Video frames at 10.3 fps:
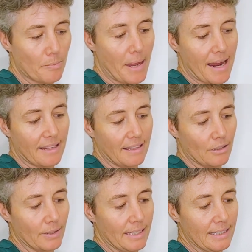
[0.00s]
back
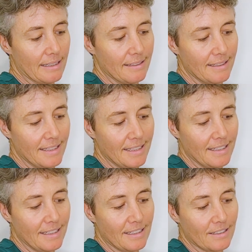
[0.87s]
there again.
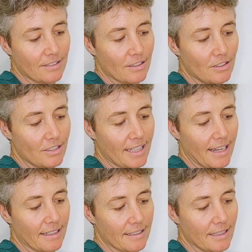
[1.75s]
So just
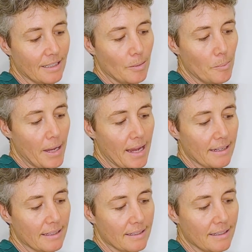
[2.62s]
out and back,